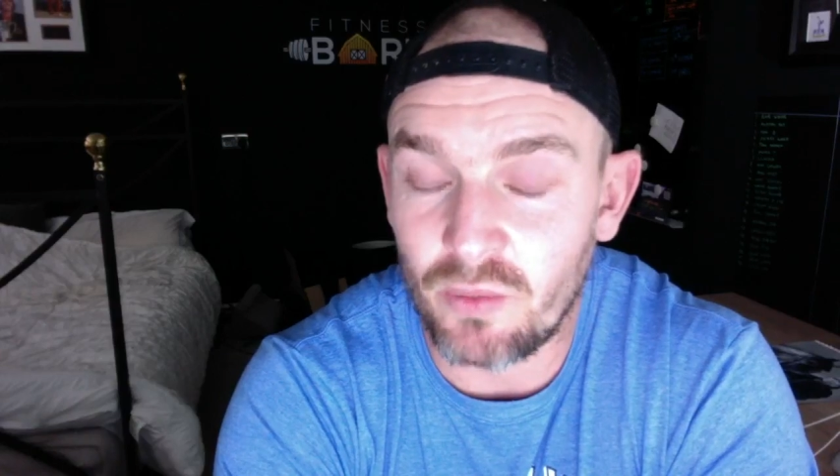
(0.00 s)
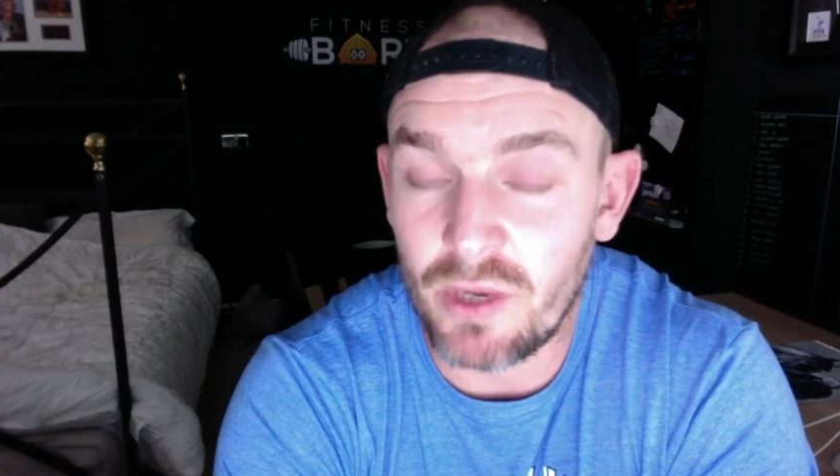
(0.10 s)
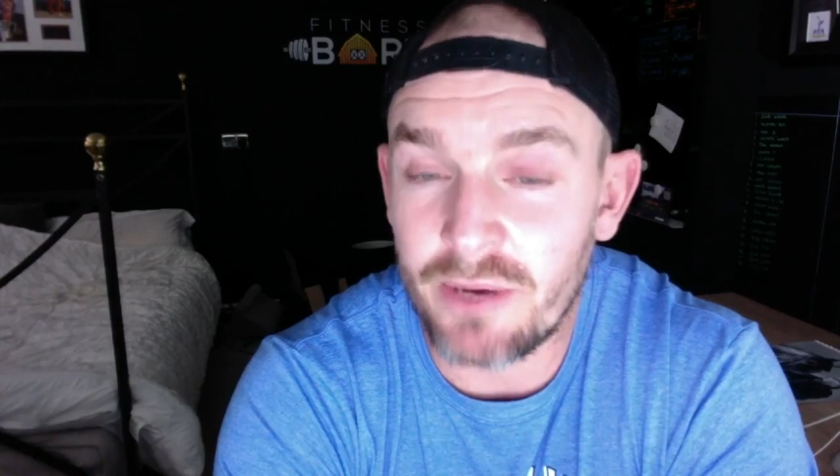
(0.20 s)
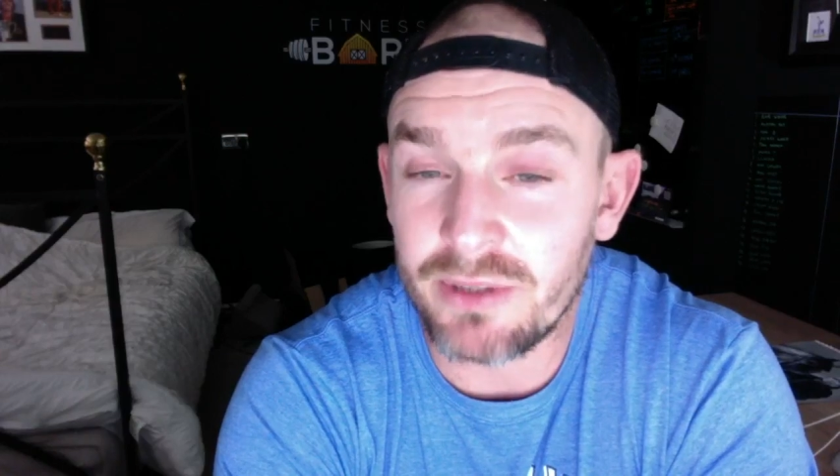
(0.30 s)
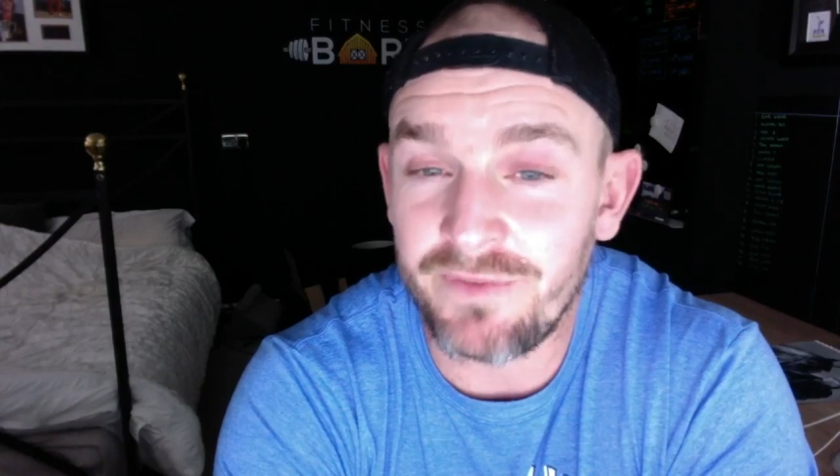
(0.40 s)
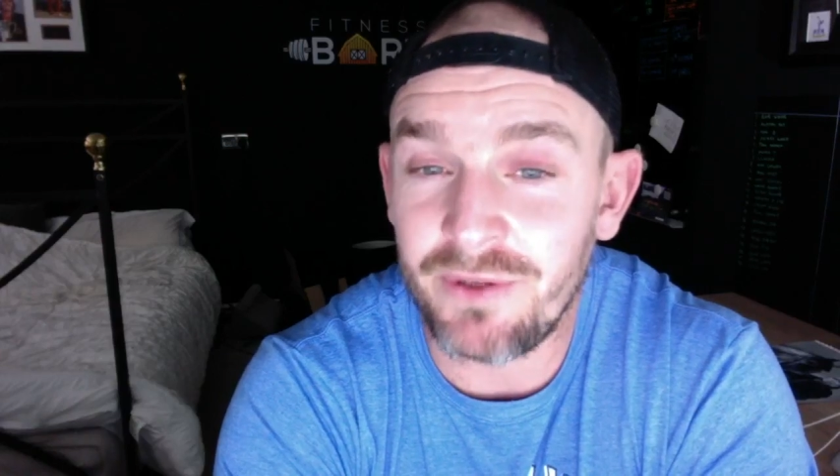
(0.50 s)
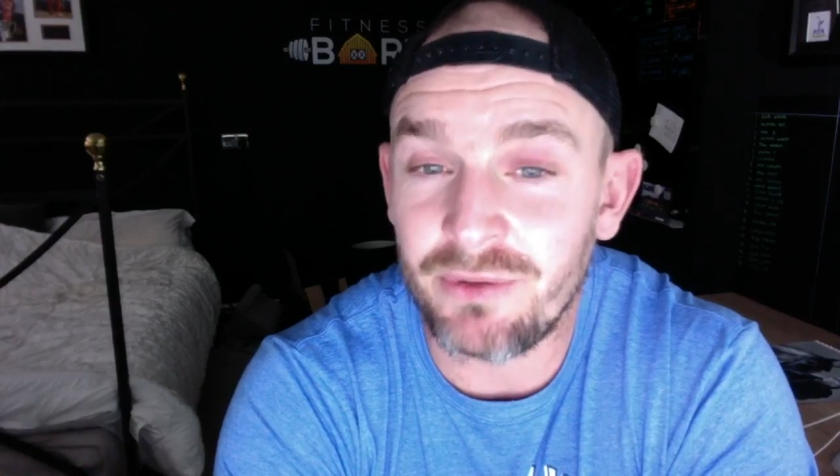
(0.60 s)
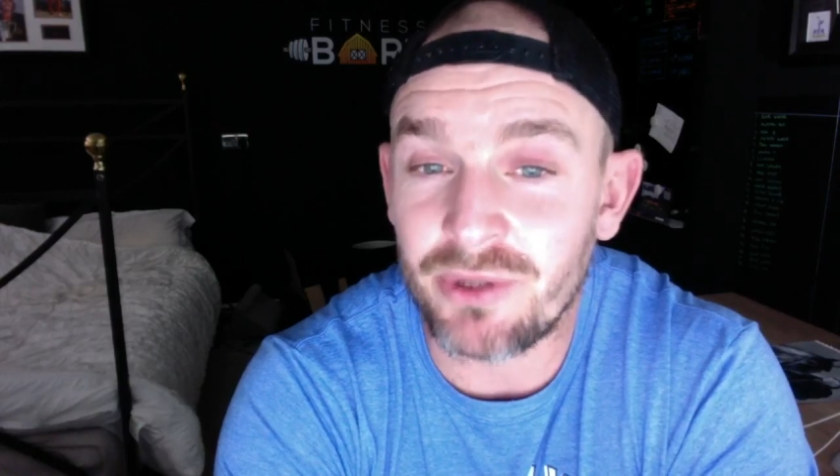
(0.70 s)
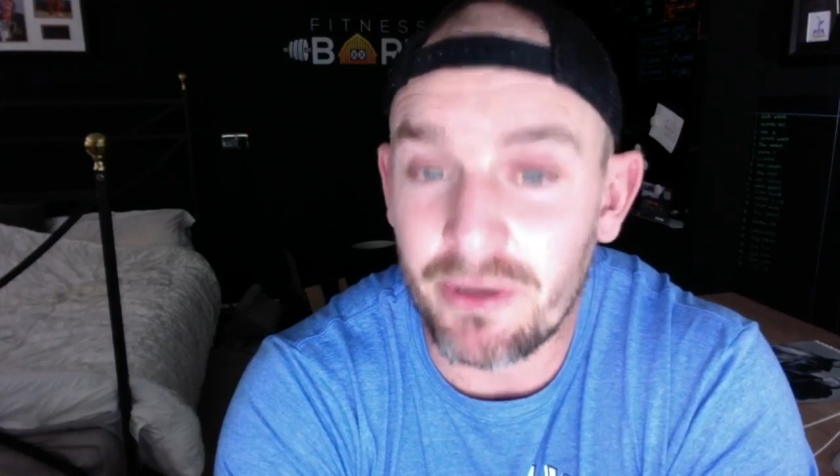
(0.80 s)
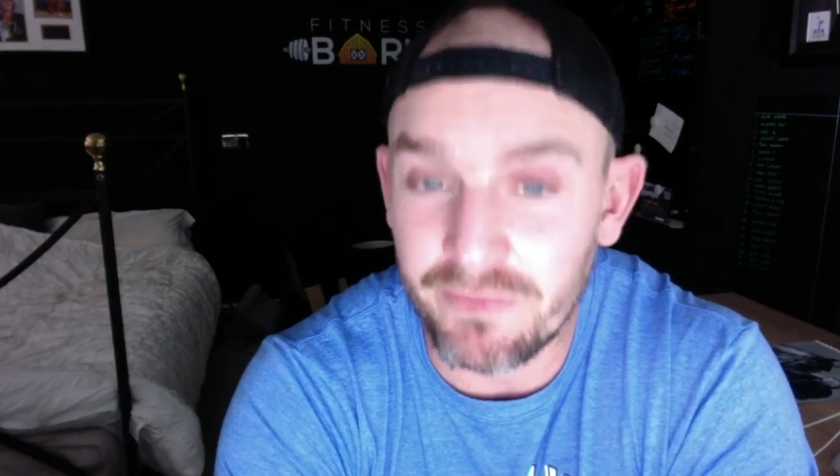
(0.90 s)
Whereas if
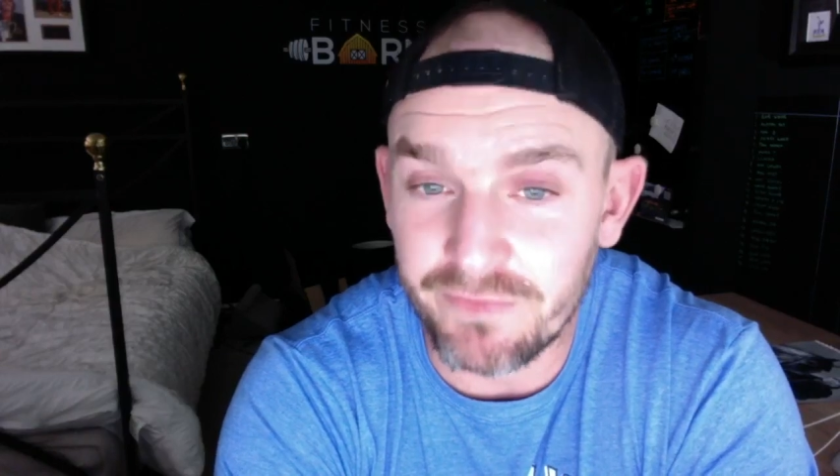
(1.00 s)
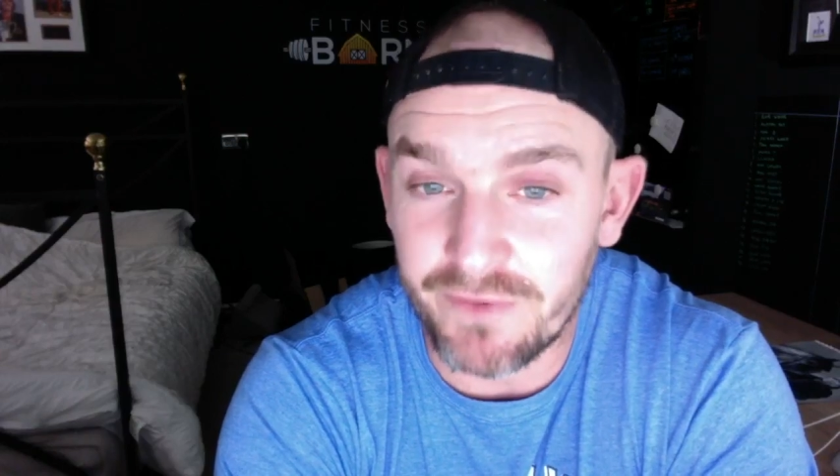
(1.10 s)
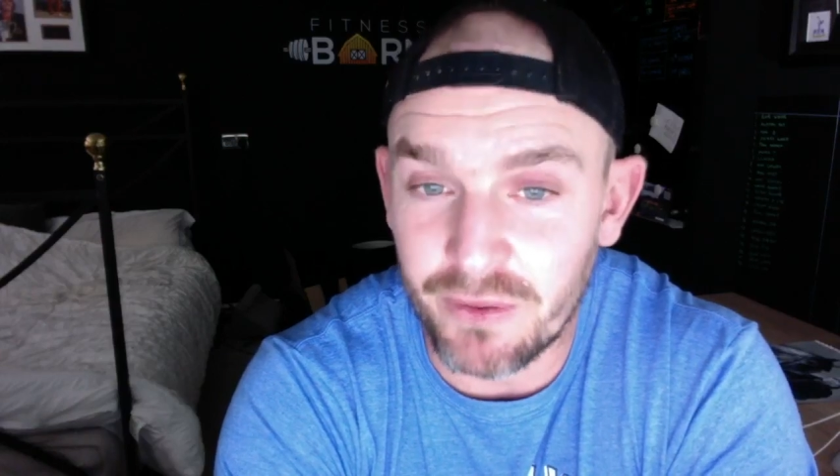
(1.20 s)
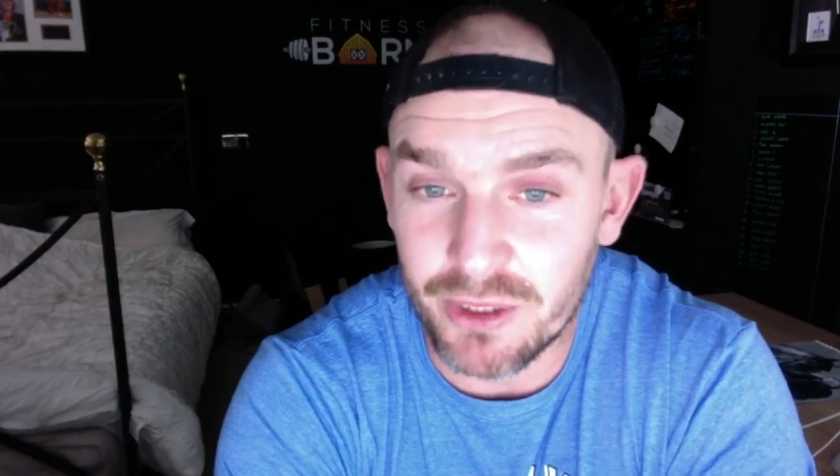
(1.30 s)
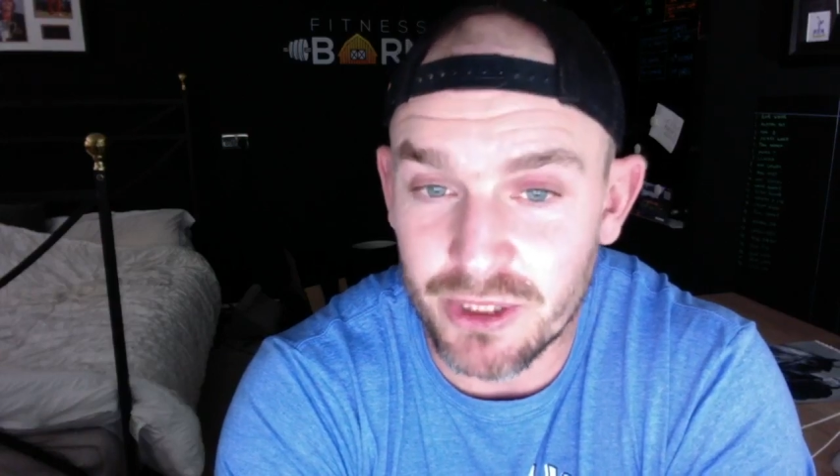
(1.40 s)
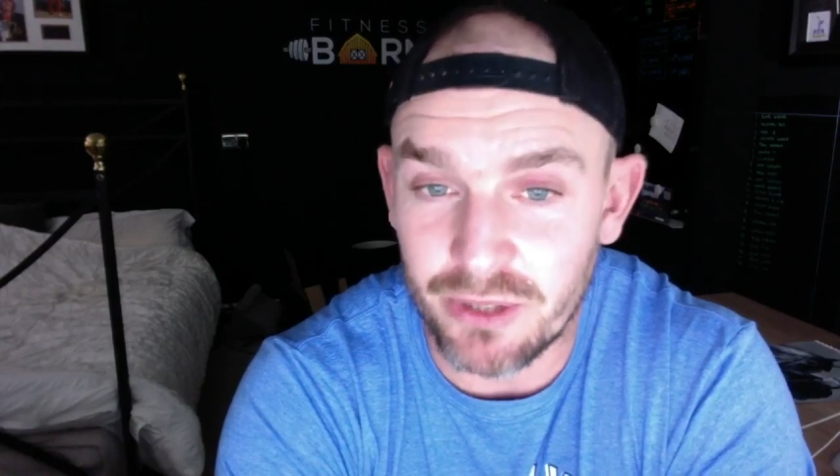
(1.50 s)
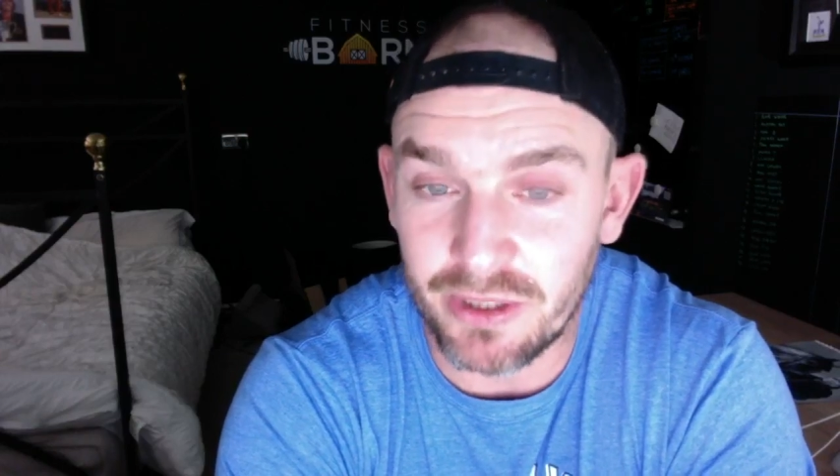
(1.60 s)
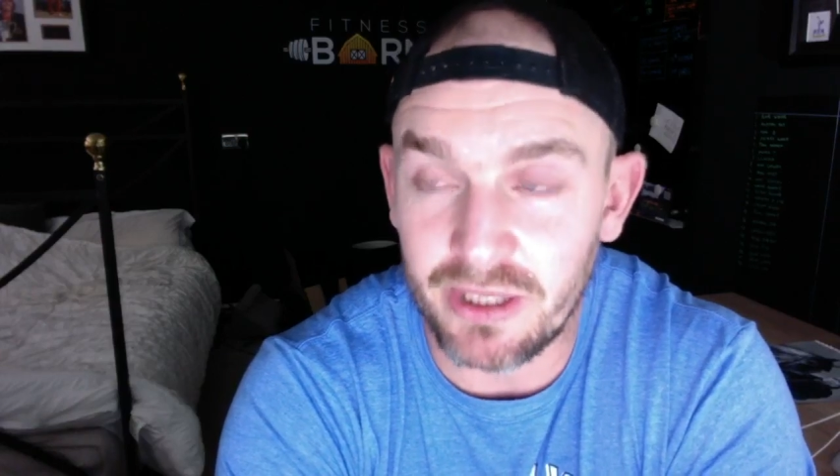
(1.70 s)
you don't focus on it